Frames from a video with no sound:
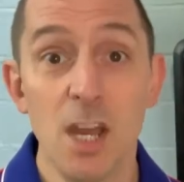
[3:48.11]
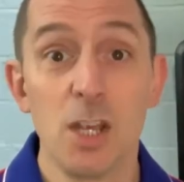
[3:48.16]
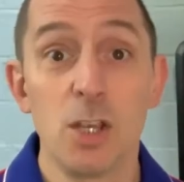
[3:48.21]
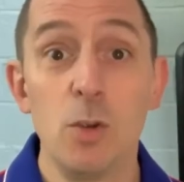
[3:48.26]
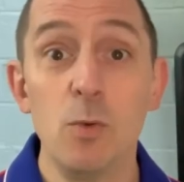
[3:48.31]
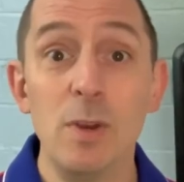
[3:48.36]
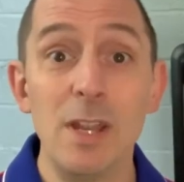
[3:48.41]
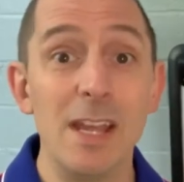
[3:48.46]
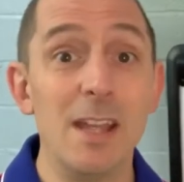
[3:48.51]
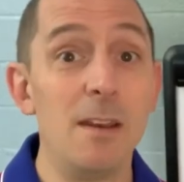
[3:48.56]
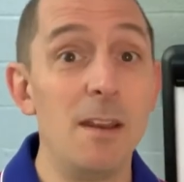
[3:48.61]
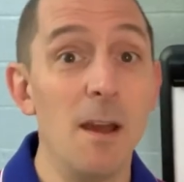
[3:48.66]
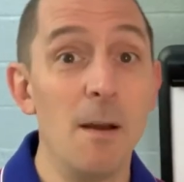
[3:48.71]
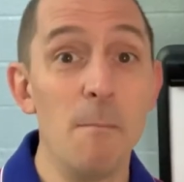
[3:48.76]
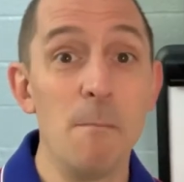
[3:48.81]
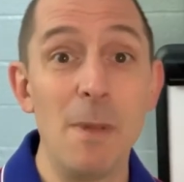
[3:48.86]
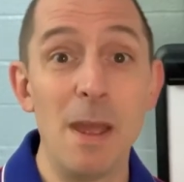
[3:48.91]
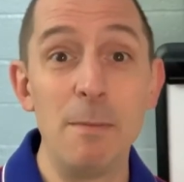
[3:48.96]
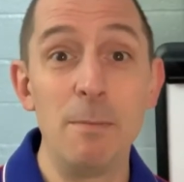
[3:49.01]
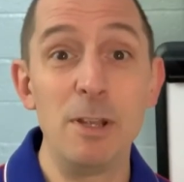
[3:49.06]
You need
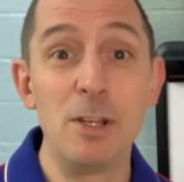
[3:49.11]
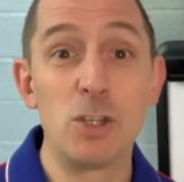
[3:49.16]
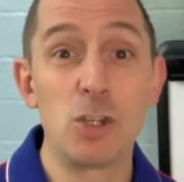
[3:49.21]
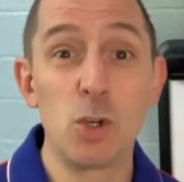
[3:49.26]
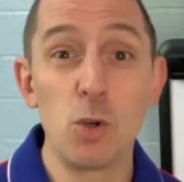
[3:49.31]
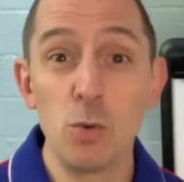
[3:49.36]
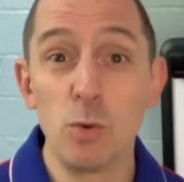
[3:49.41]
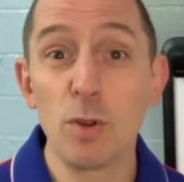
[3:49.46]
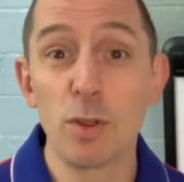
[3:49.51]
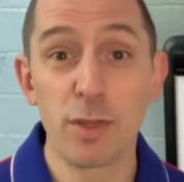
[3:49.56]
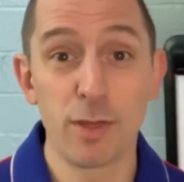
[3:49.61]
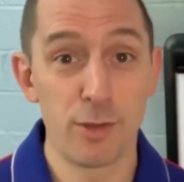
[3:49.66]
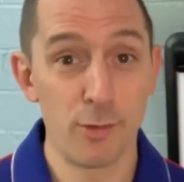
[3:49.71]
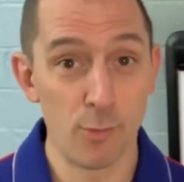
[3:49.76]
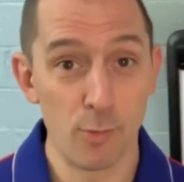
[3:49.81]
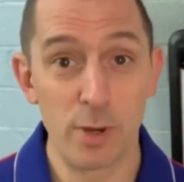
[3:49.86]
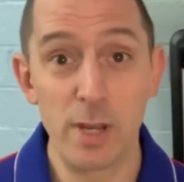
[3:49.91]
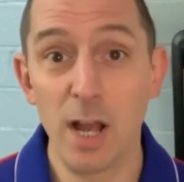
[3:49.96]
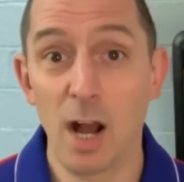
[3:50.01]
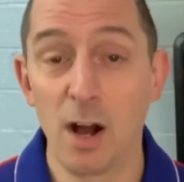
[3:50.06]
maybe two to
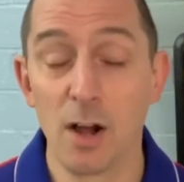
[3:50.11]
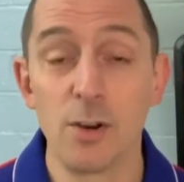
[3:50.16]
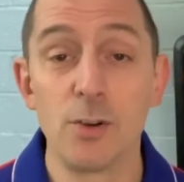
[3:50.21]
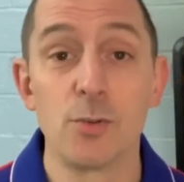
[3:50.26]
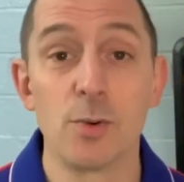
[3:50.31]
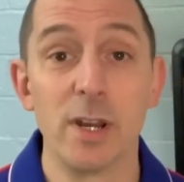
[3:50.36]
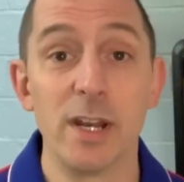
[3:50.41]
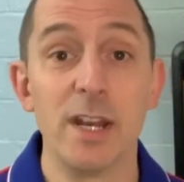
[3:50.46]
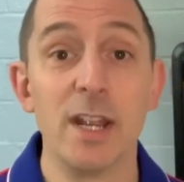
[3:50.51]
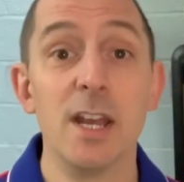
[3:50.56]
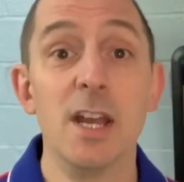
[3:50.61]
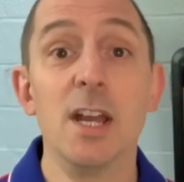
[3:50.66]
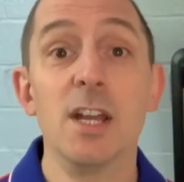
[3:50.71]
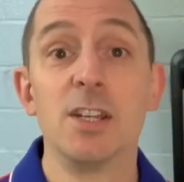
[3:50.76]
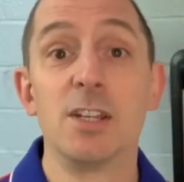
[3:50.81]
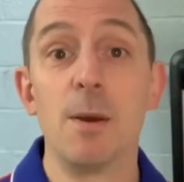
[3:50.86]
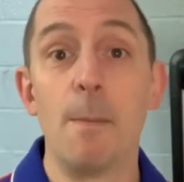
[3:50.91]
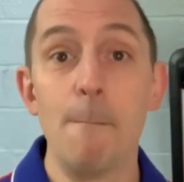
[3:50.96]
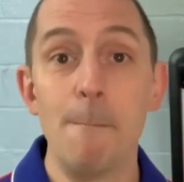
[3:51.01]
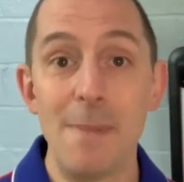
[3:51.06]
300
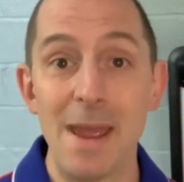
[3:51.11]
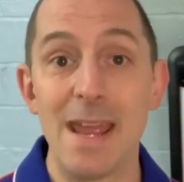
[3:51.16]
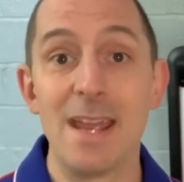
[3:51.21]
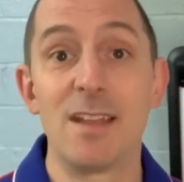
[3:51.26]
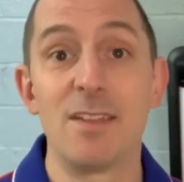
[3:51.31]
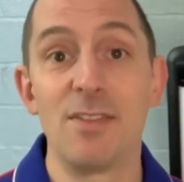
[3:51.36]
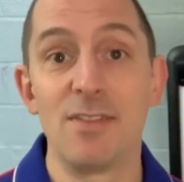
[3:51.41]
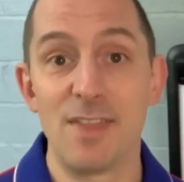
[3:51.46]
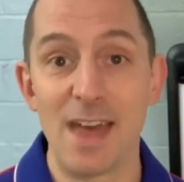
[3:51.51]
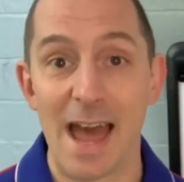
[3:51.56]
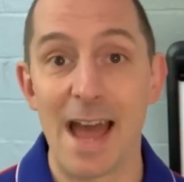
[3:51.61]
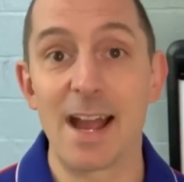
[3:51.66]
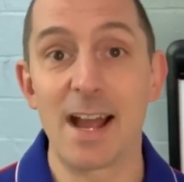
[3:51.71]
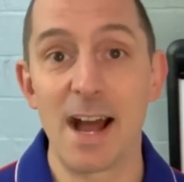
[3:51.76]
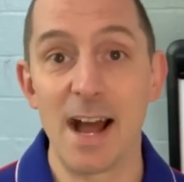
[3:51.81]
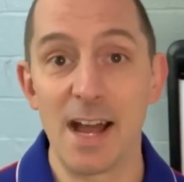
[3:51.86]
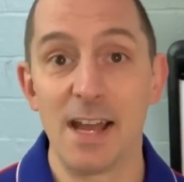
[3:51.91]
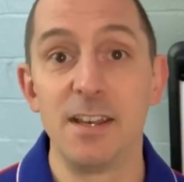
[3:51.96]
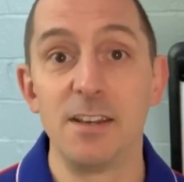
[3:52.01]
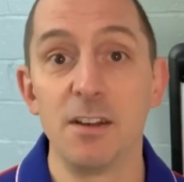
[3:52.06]
to make that
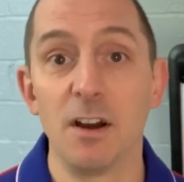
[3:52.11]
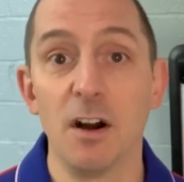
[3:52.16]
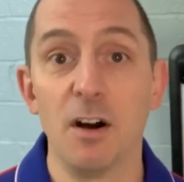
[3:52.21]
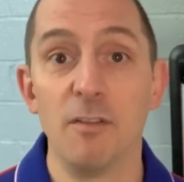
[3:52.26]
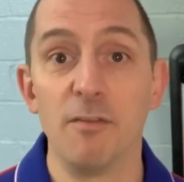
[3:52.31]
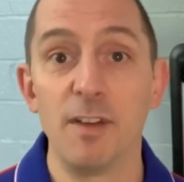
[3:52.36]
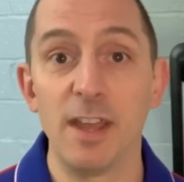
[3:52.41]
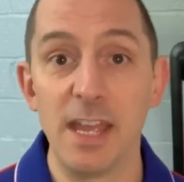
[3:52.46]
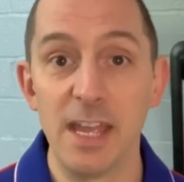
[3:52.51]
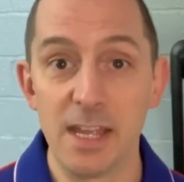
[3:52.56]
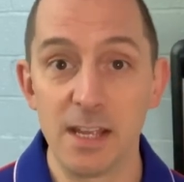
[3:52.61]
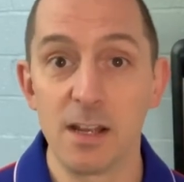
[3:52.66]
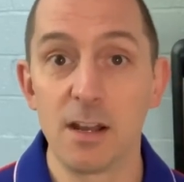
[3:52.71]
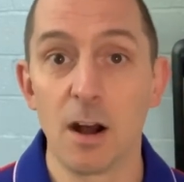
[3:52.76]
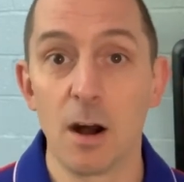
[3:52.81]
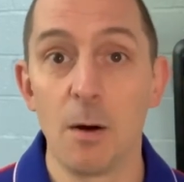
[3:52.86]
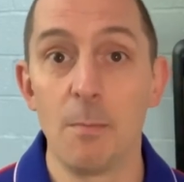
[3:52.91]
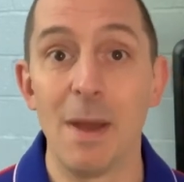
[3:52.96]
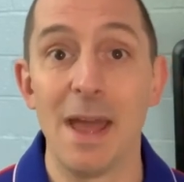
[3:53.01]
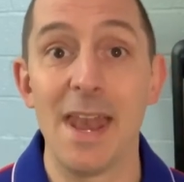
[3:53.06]
kind of
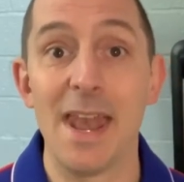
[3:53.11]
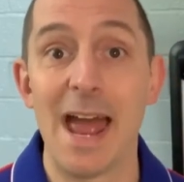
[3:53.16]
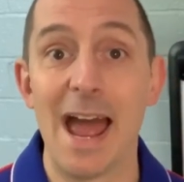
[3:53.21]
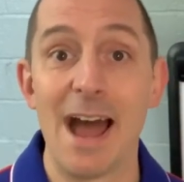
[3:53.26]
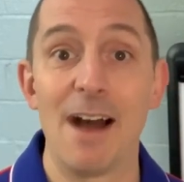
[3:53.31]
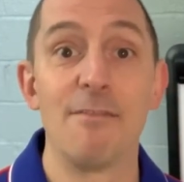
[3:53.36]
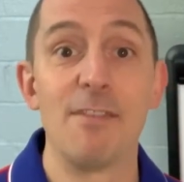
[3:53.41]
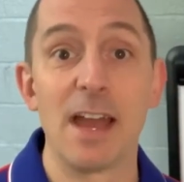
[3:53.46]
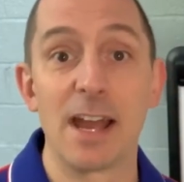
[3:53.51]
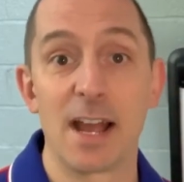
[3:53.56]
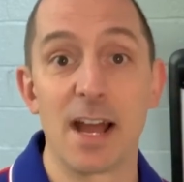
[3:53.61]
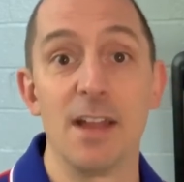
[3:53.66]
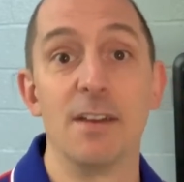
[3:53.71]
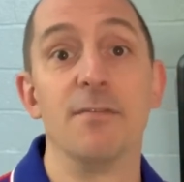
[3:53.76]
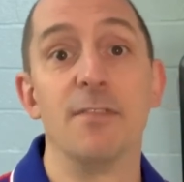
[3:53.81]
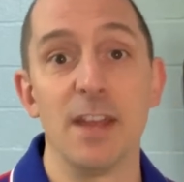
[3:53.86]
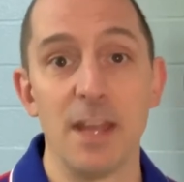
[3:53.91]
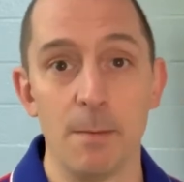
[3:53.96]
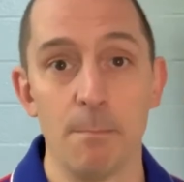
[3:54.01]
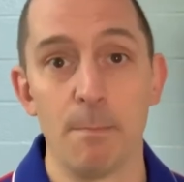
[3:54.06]
income and have that kind
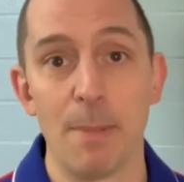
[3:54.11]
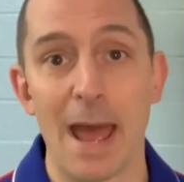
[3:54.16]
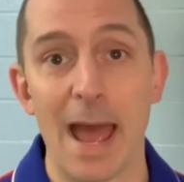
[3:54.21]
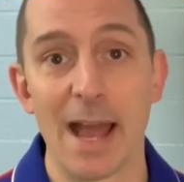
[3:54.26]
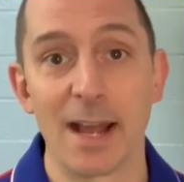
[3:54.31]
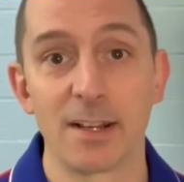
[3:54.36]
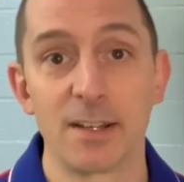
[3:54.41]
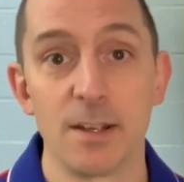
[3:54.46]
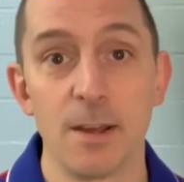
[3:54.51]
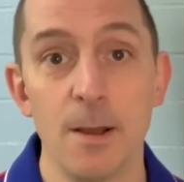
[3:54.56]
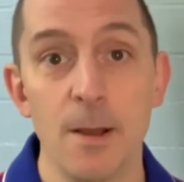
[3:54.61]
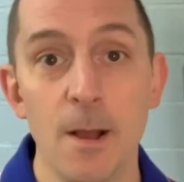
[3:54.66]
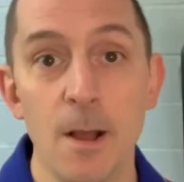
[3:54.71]
of impact.